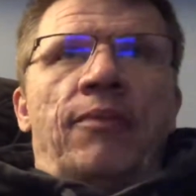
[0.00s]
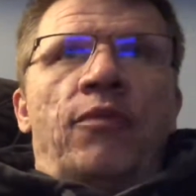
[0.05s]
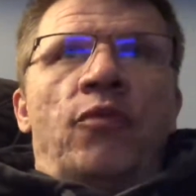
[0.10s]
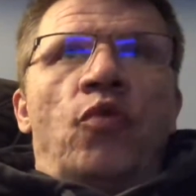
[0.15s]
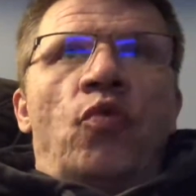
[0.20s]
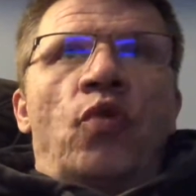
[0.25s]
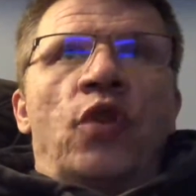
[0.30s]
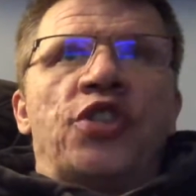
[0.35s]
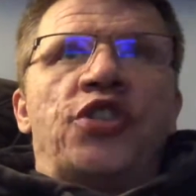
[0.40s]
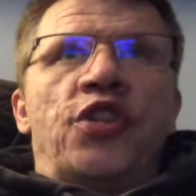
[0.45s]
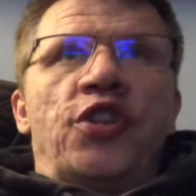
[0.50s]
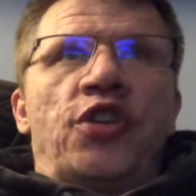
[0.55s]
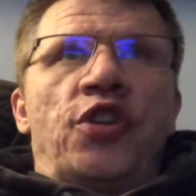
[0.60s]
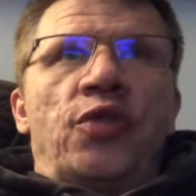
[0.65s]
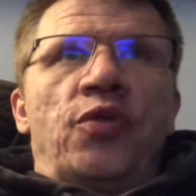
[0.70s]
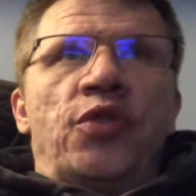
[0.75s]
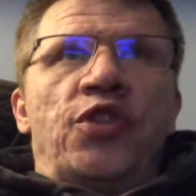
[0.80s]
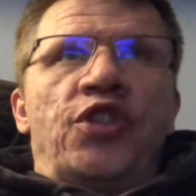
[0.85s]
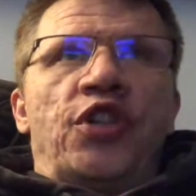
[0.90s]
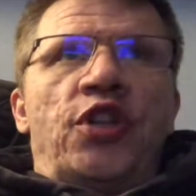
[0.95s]
What you
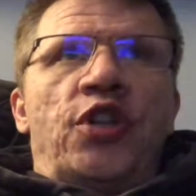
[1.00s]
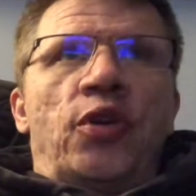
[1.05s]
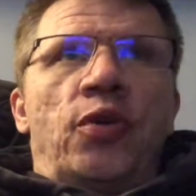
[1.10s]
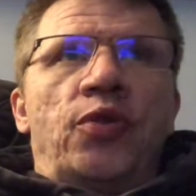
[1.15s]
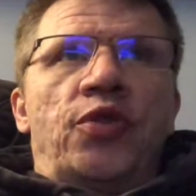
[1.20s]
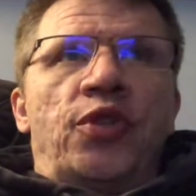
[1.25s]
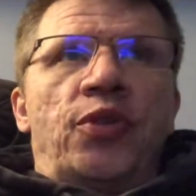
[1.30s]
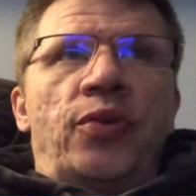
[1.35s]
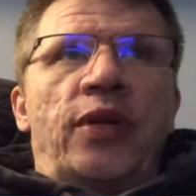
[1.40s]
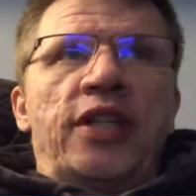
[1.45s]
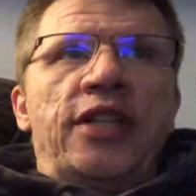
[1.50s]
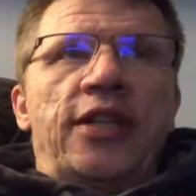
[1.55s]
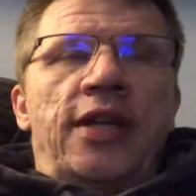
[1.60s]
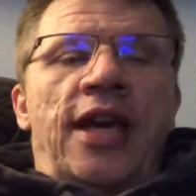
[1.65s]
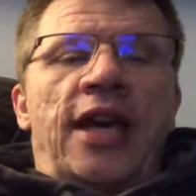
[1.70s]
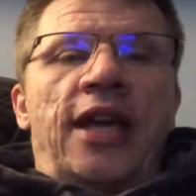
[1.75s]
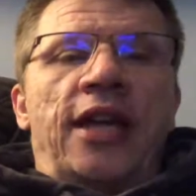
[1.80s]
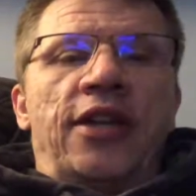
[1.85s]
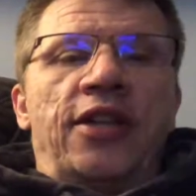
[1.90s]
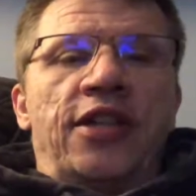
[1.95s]
do is you go to it,
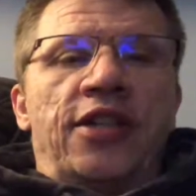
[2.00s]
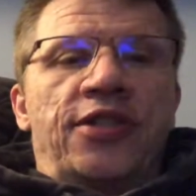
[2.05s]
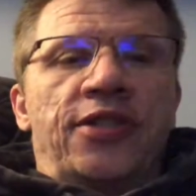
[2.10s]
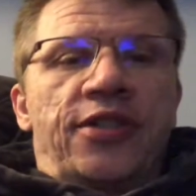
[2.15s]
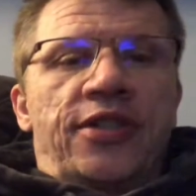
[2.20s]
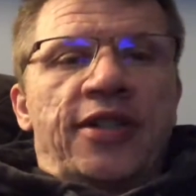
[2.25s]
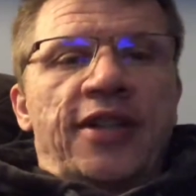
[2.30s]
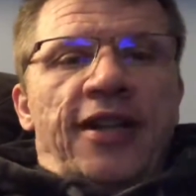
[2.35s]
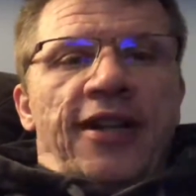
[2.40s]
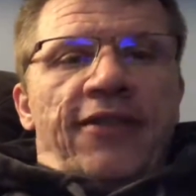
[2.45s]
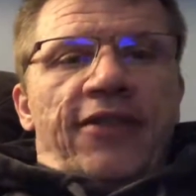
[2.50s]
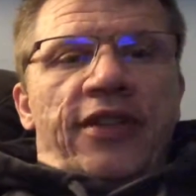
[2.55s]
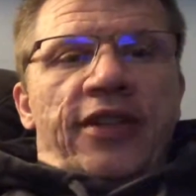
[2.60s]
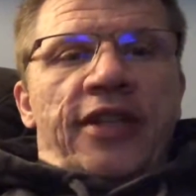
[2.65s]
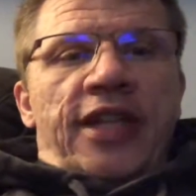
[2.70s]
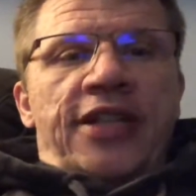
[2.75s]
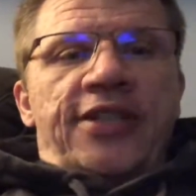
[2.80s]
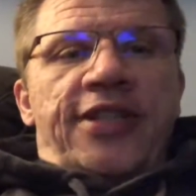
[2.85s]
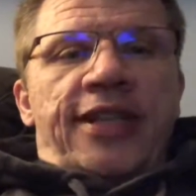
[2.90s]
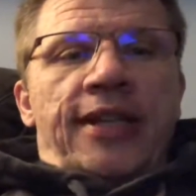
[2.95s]
and it's
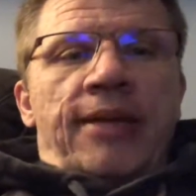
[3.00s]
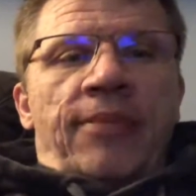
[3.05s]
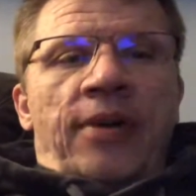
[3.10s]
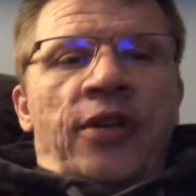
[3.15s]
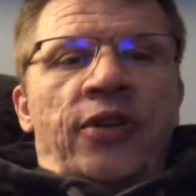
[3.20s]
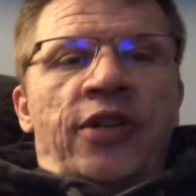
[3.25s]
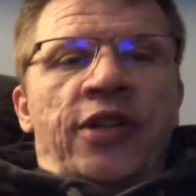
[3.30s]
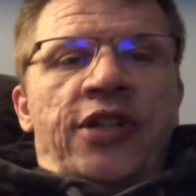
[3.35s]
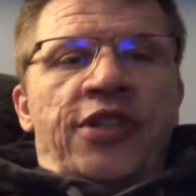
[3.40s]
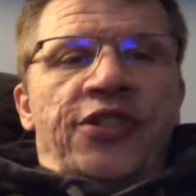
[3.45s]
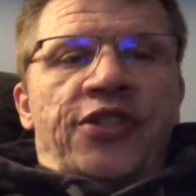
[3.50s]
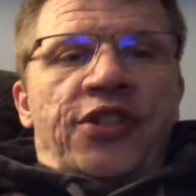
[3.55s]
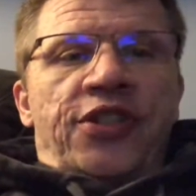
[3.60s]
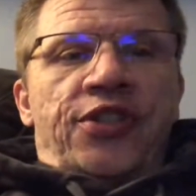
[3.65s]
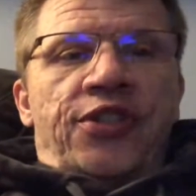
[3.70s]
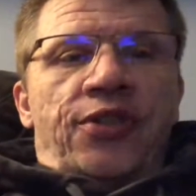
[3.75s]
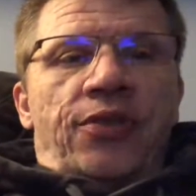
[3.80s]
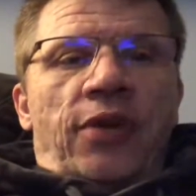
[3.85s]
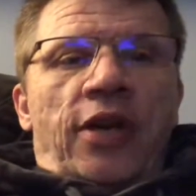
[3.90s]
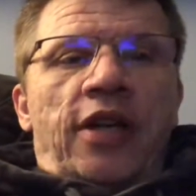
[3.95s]
nice thing about it is
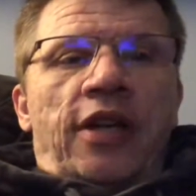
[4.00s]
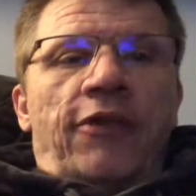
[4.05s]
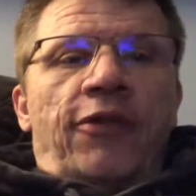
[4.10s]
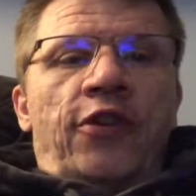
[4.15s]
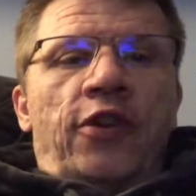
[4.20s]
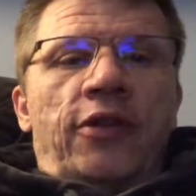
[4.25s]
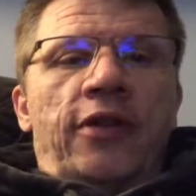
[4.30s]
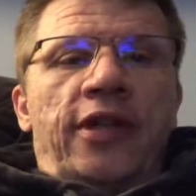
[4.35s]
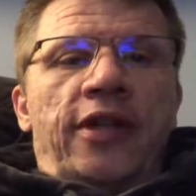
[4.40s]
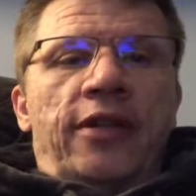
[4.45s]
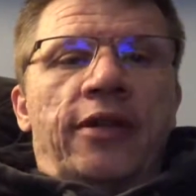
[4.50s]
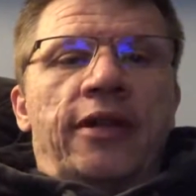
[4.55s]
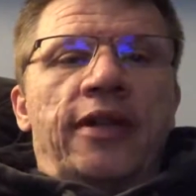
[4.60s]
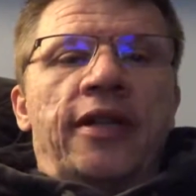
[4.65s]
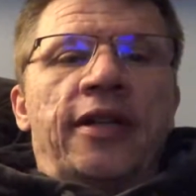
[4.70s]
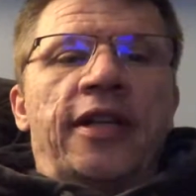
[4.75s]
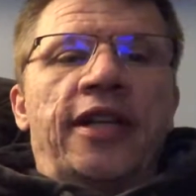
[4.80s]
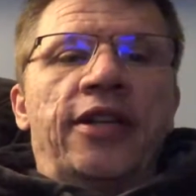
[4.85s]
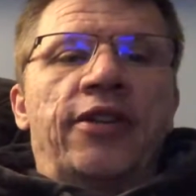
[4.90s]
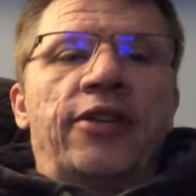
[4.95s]
it's great if you're either
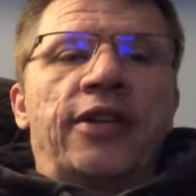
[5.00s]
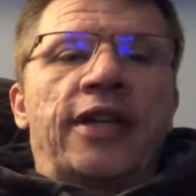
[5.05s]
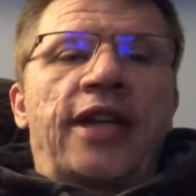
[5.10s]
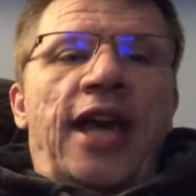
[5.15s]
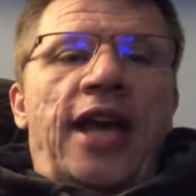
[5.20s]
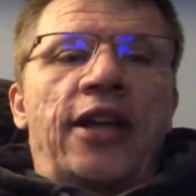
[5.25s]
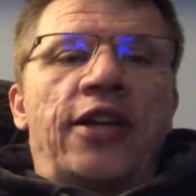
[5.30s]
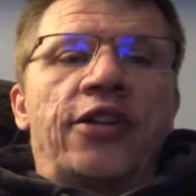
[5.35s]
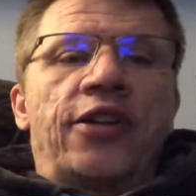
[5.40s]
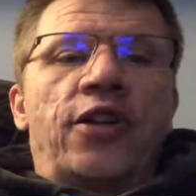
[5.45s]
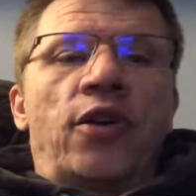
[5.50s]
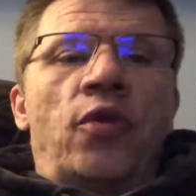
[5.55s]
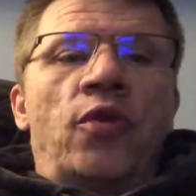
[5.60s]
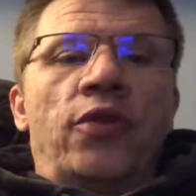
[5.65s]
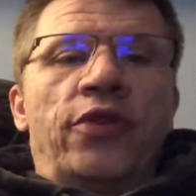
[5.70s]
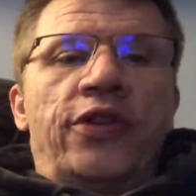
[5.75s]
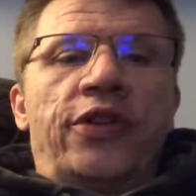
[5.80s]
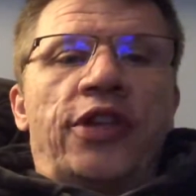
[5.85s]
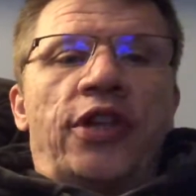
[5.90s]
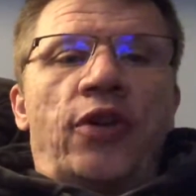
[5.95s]
here in Canada
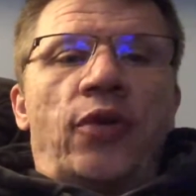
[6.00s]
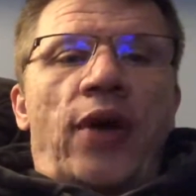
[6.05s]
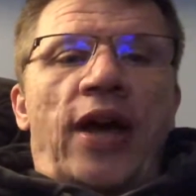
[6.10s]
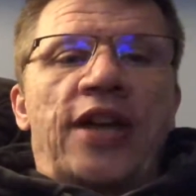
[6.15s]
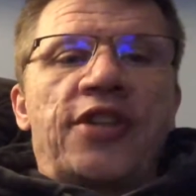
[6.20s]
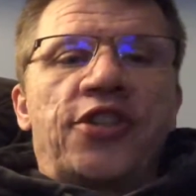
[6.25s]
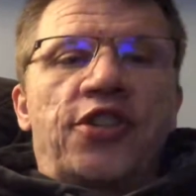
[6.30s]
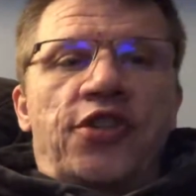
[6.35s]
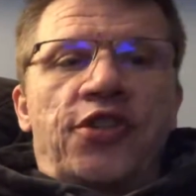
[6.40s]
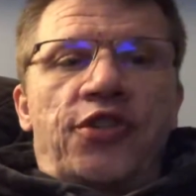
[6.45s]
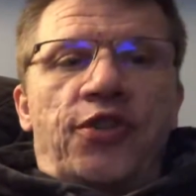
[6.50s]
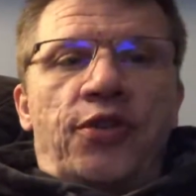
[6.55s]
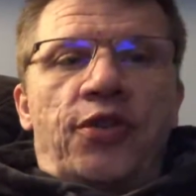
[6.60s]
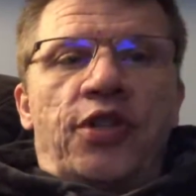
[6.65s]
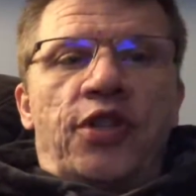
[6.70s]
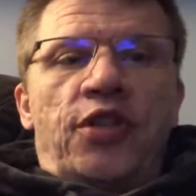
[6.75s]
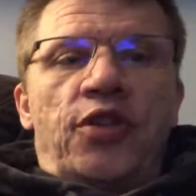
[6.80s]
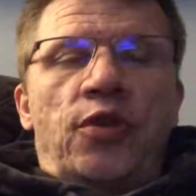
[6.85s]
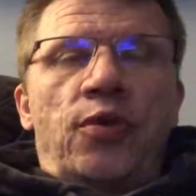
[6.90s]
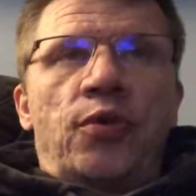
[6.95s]
or in the US, because you
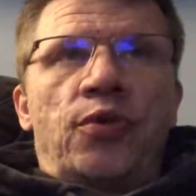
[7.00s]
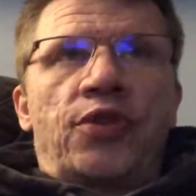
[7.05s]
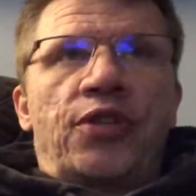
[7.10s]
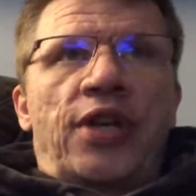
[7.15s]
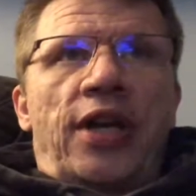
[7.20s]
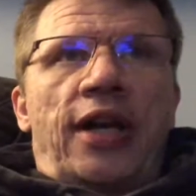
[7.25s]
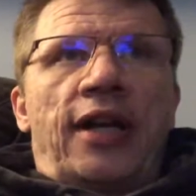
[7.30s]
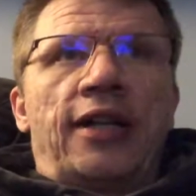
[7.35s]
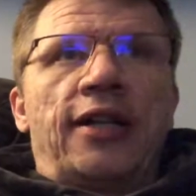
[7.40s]
can use